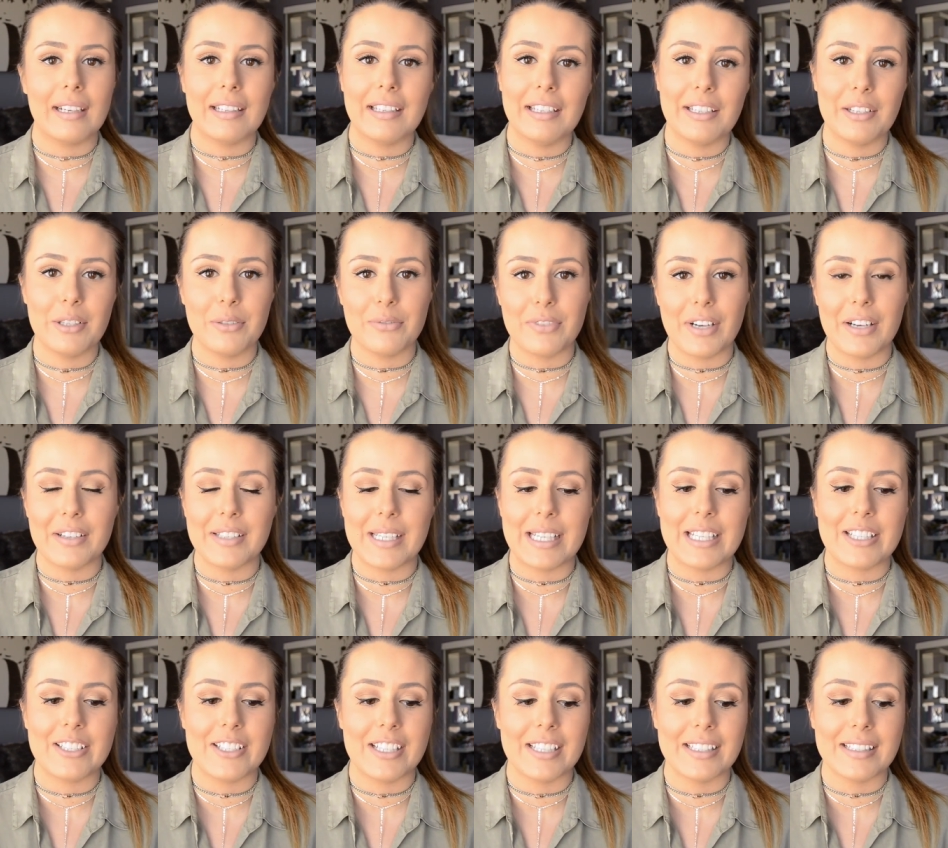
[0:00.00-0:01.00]
any new
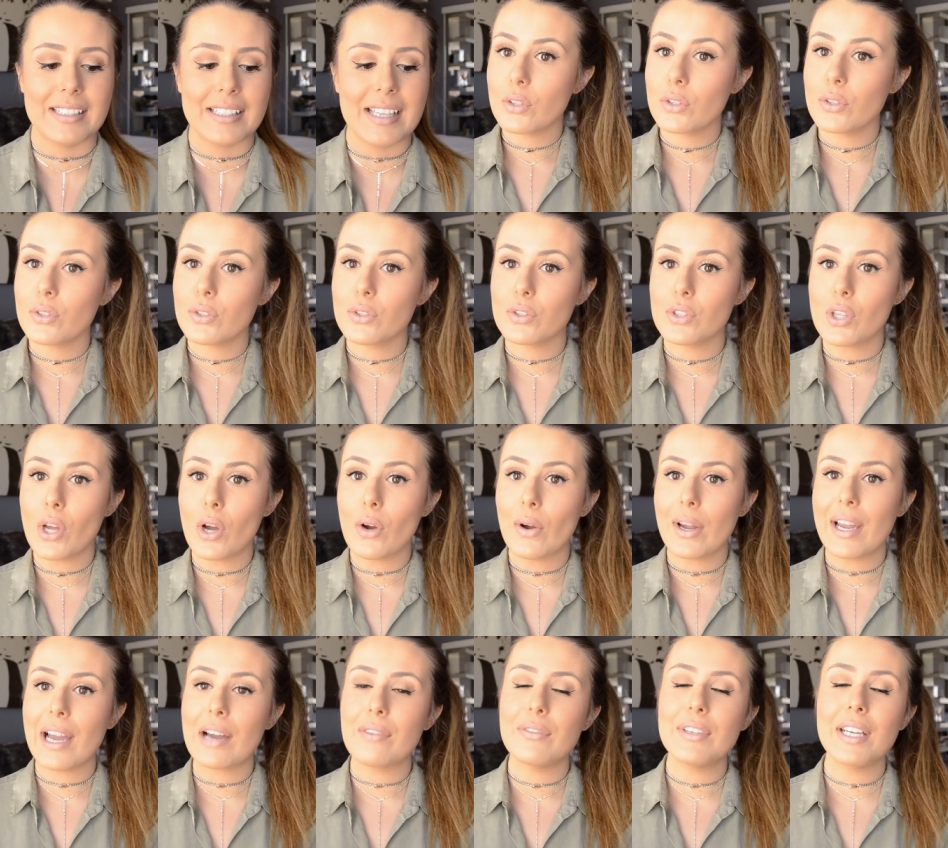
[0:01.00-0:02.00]
foundations so I
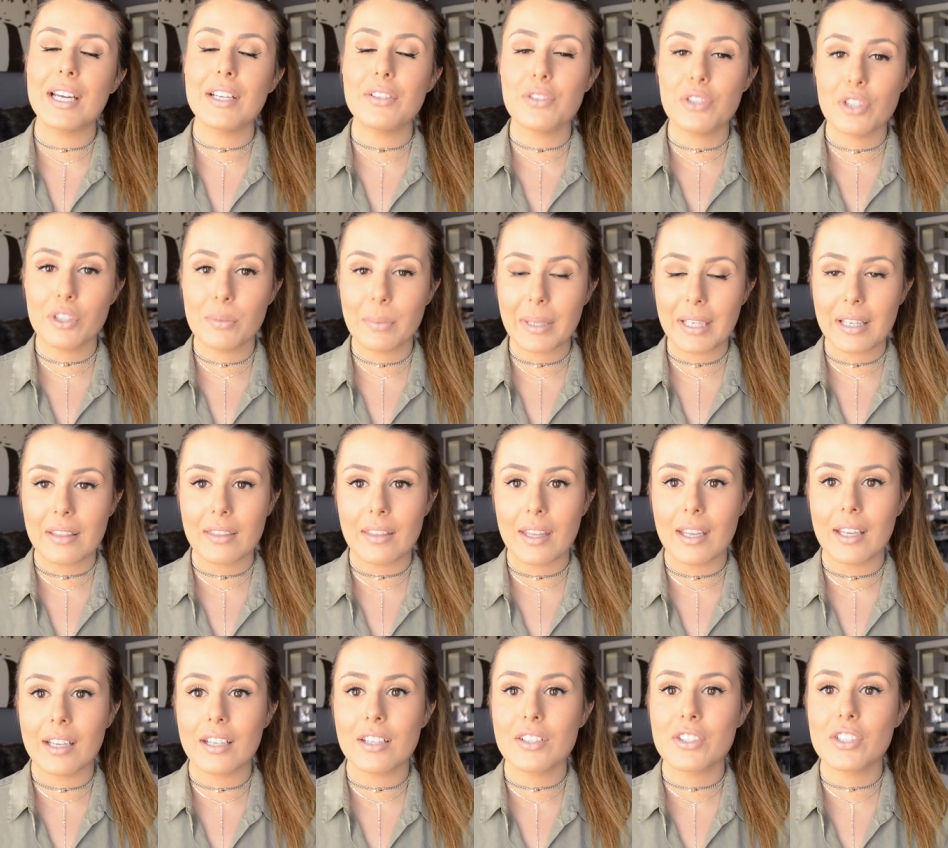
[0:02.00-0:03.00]
haven't had too many
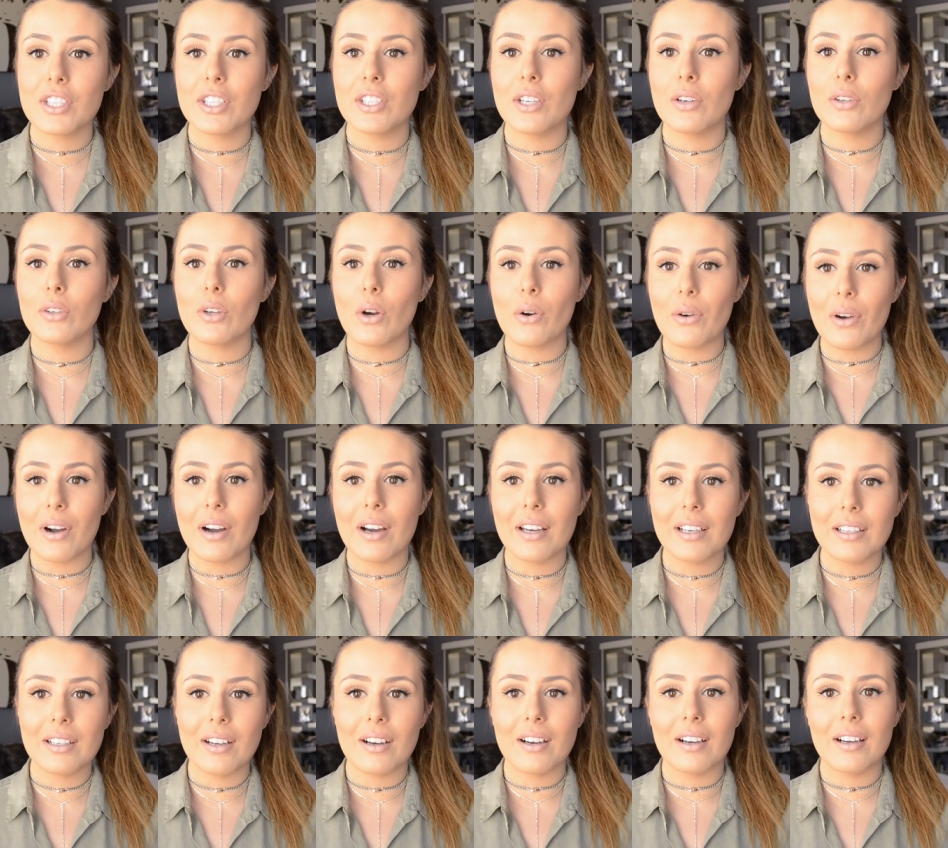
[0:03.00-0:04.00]
things to, you know, go on
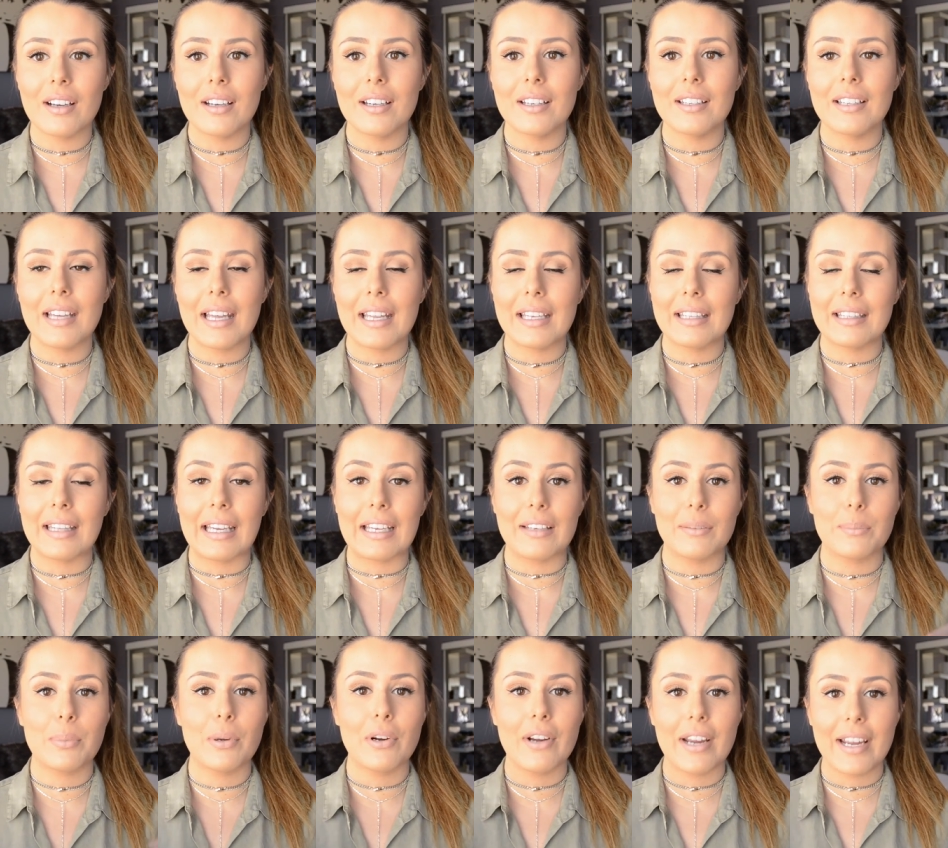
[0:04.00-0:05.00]
and on and
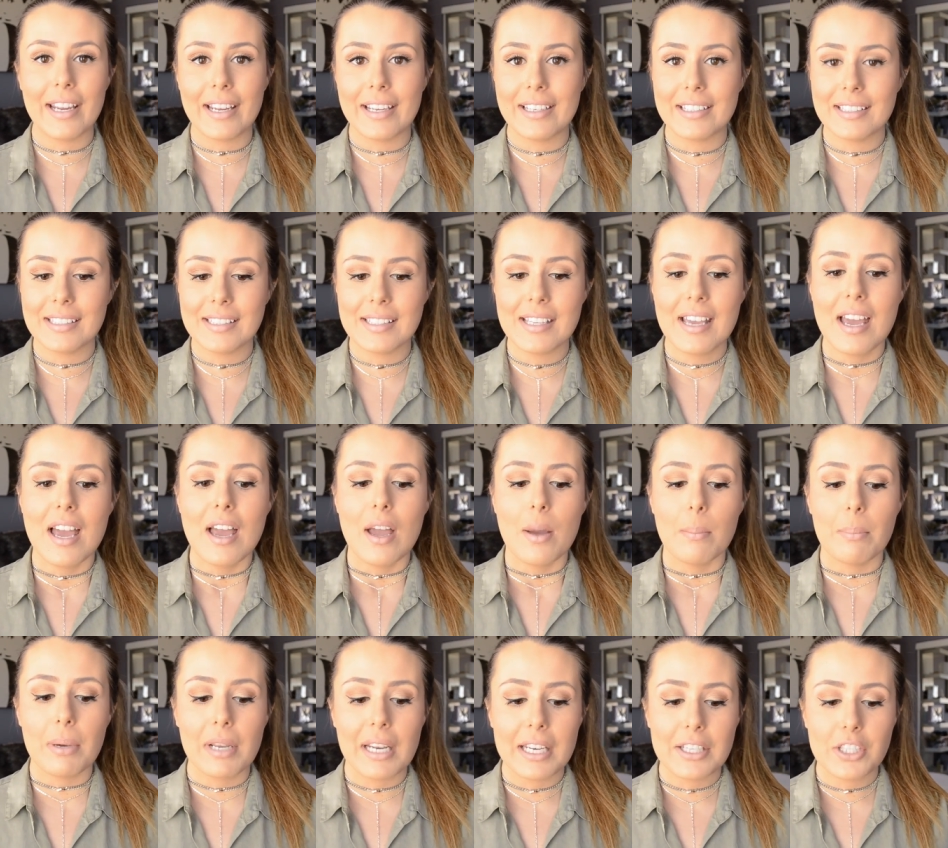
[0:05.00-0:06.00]
like praise,
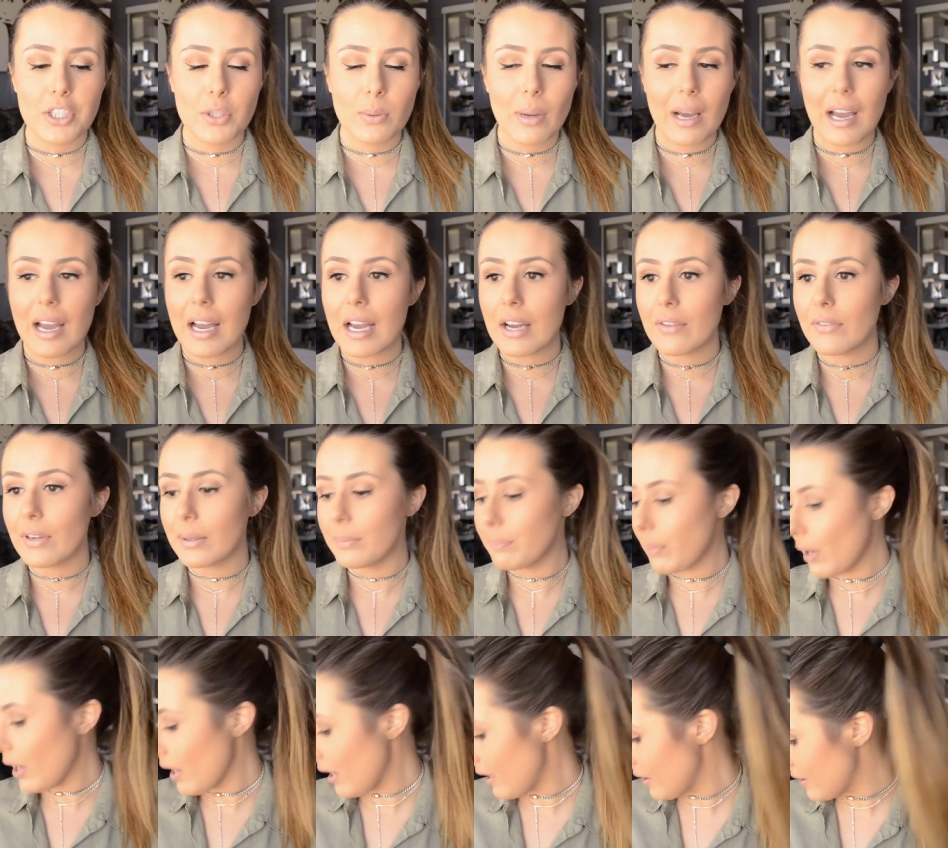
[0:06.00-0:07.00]
but I do have a
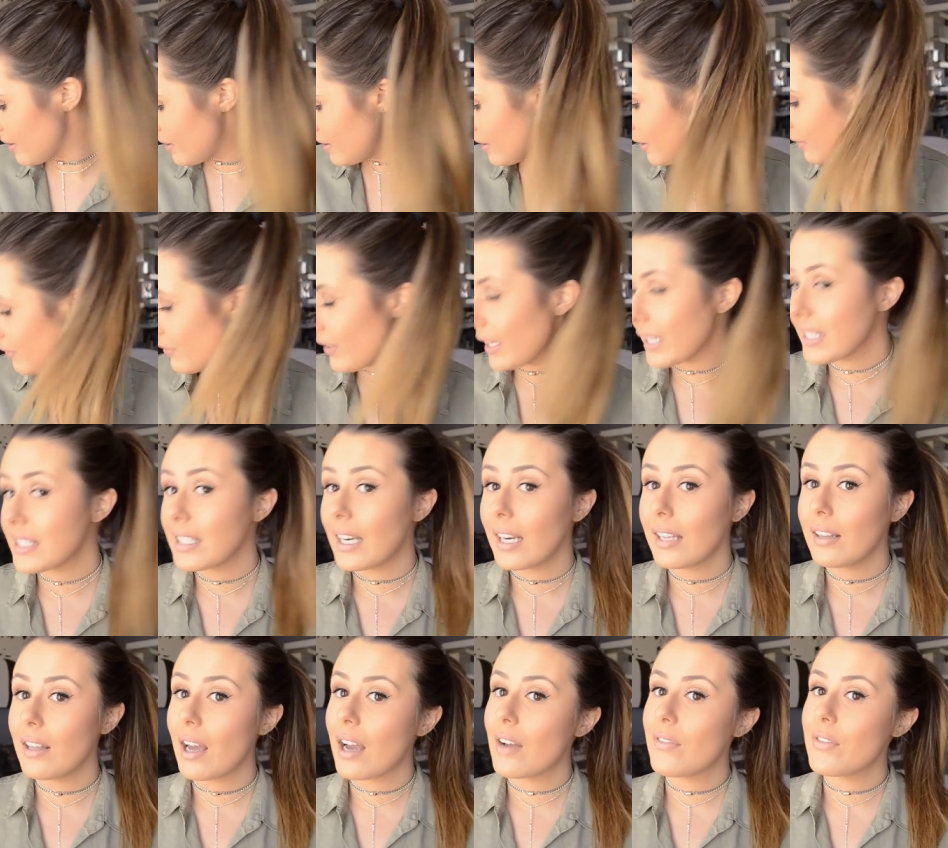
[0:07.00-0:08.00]
box of things that
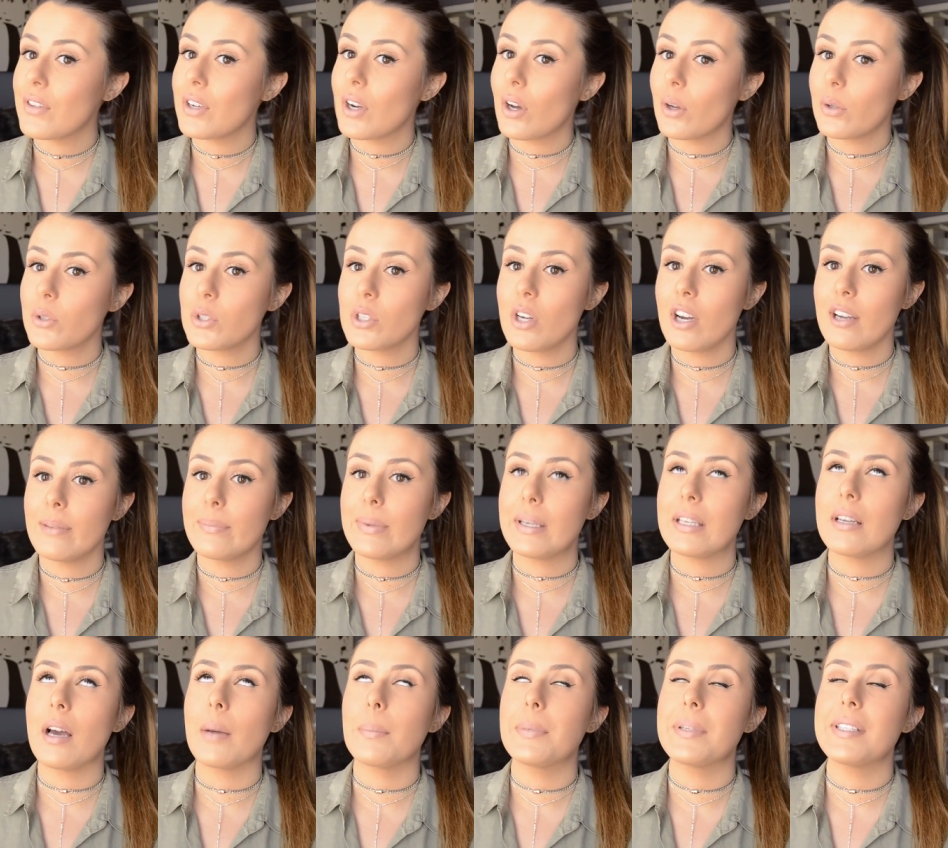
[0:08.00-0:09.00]
I love and also I've
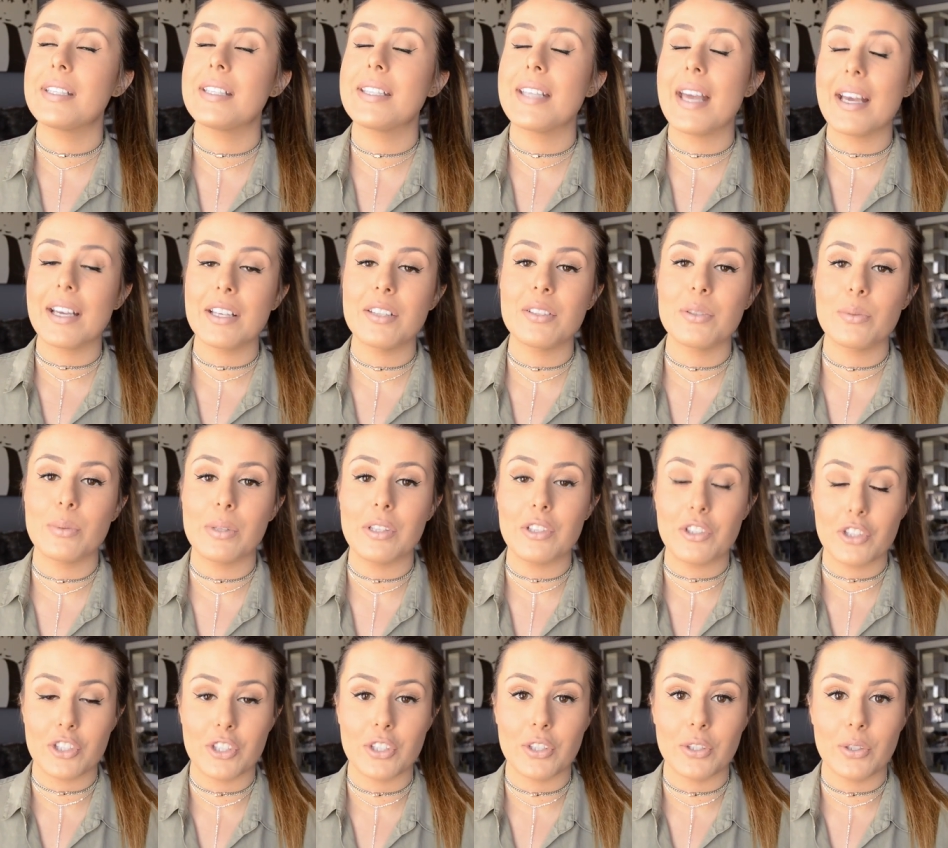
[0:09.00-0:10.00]
been obsessed with
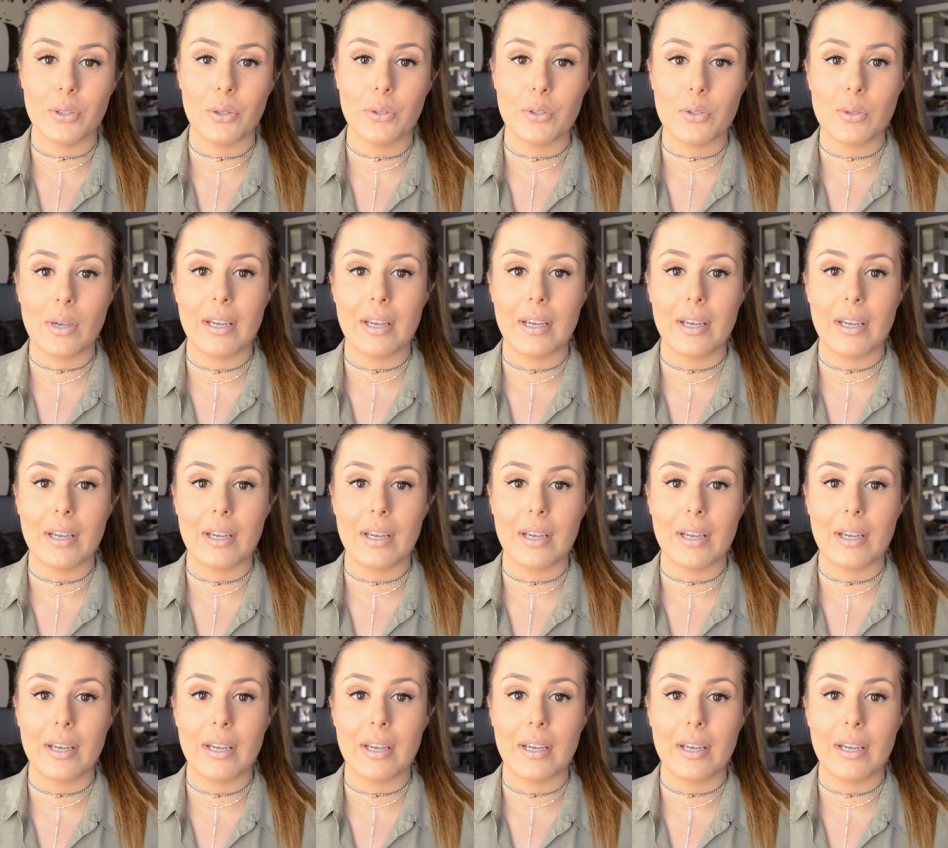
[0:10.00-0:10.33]
shoes.